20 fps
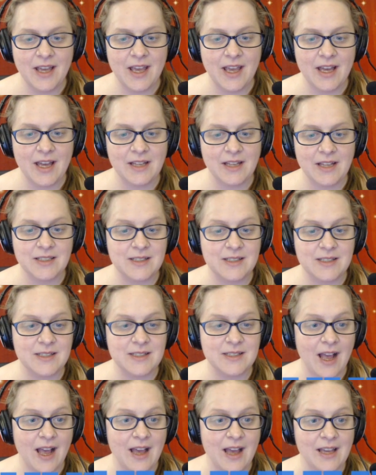and
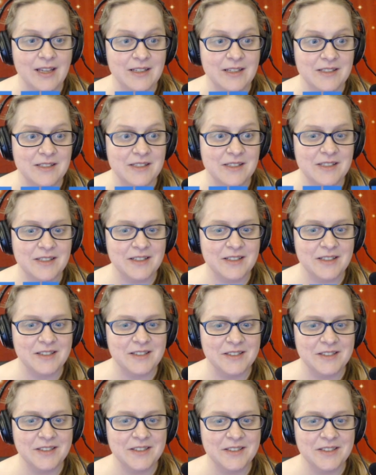its size
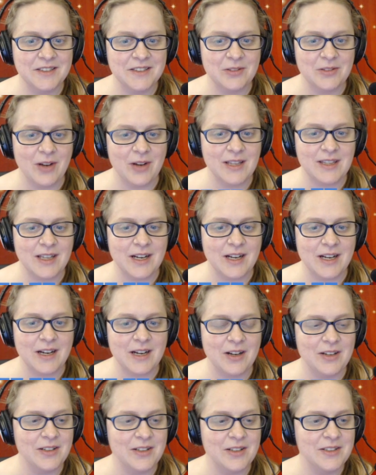right
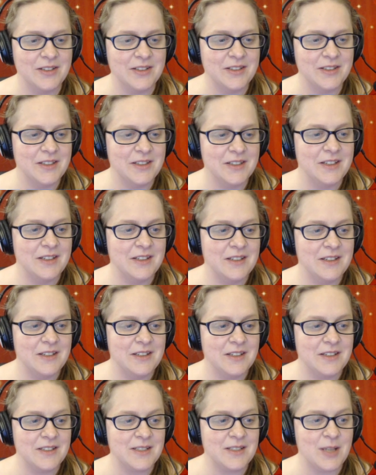there.
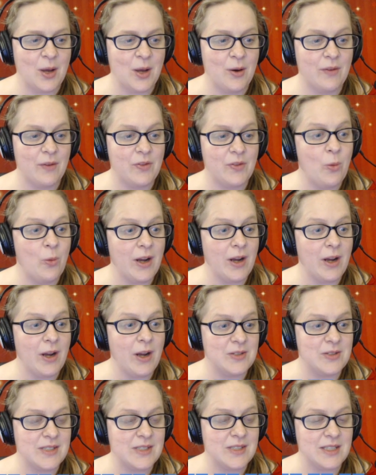So if you
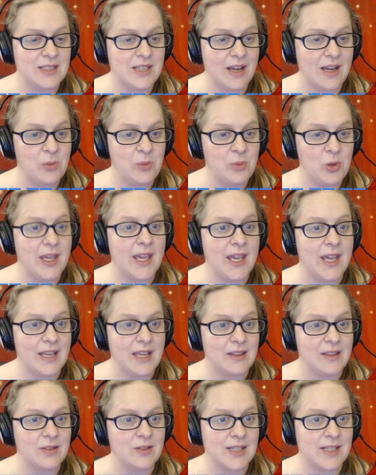want to use the time, you
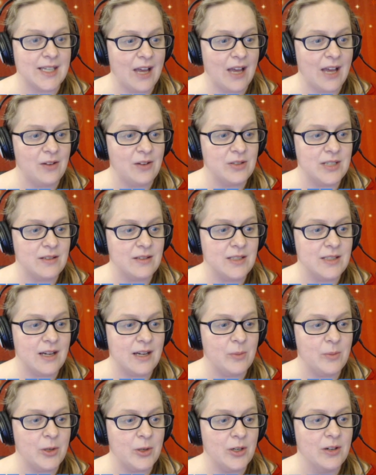can. There's a countdown
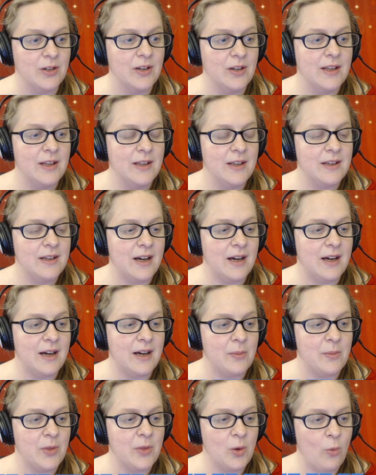timer.
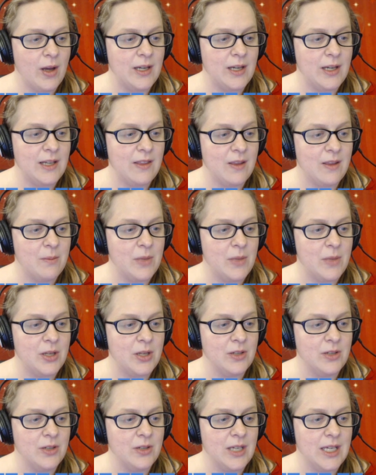Um, the one in the
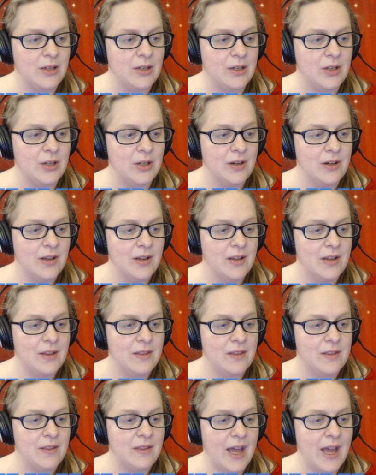middle here,
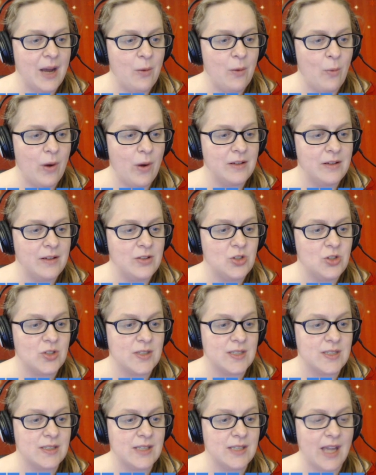that one
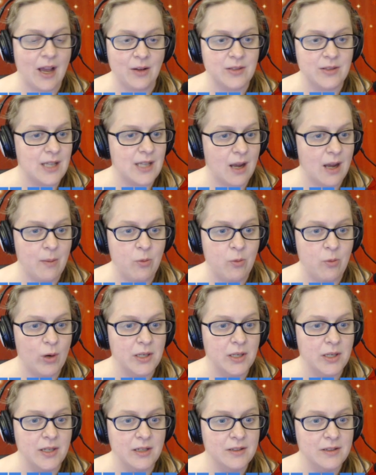just counts
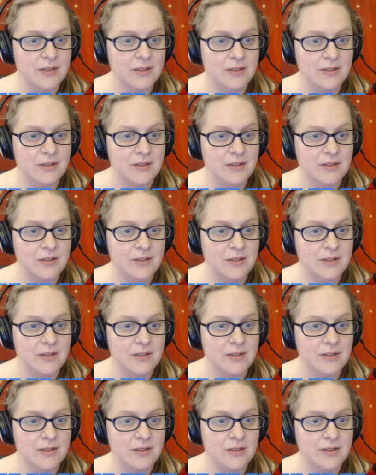upward.